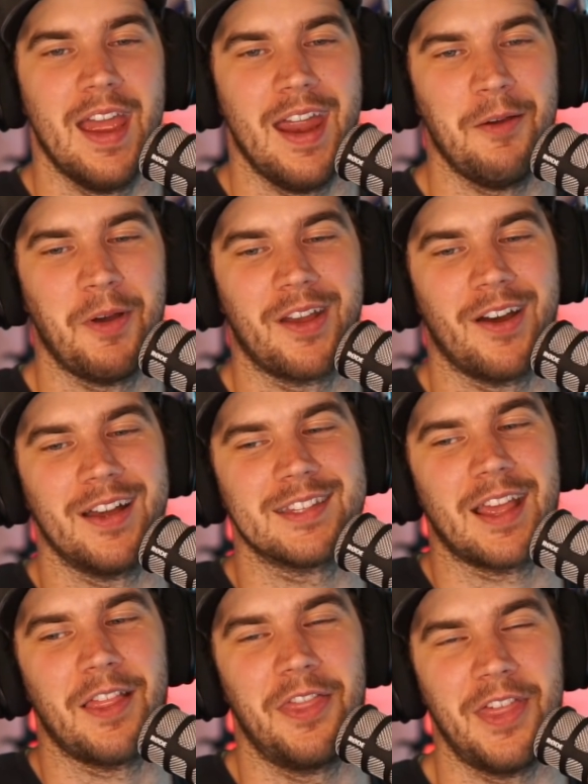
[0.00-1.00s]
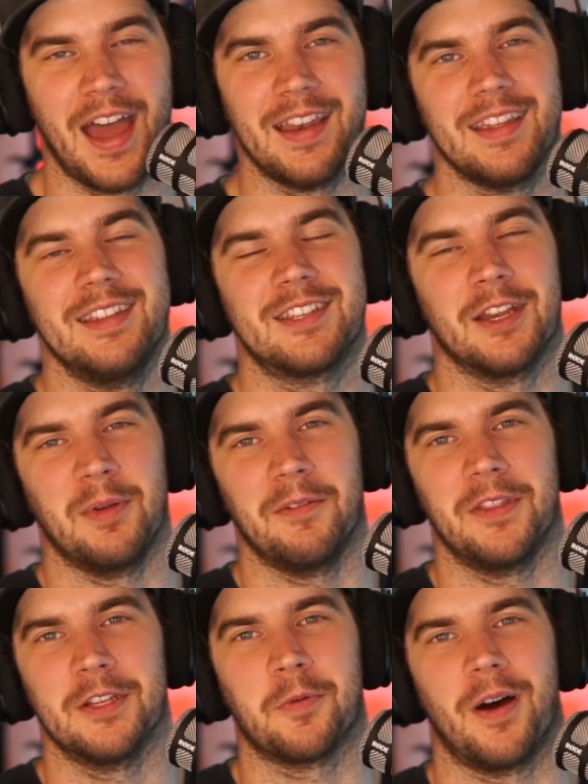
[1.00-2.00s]
Anyway, guys, that is going to be it
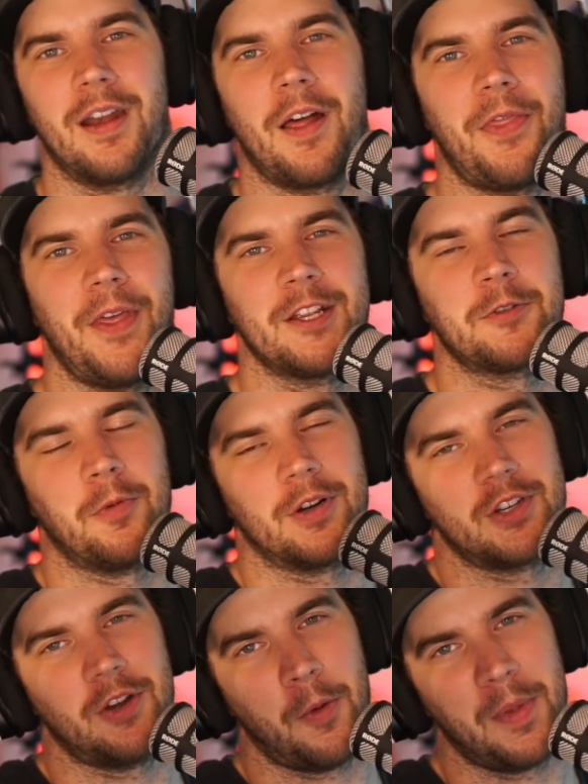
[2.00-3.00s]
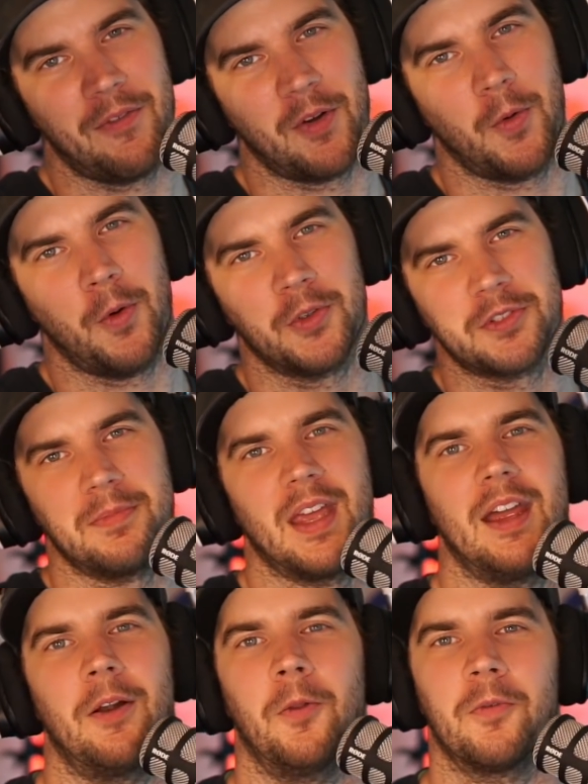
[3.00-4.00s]
for this one. Thanks for watching. Hope you have an awesome
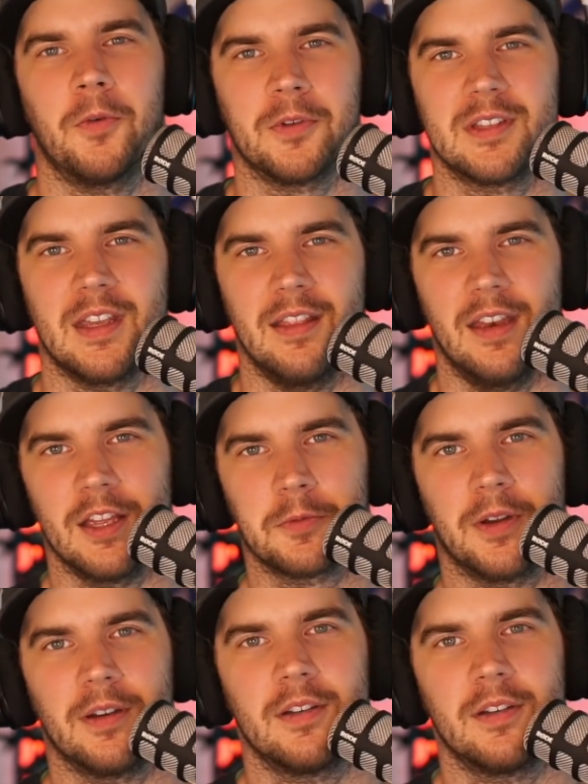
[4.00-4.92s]
day, and I look forward to seeing the next one.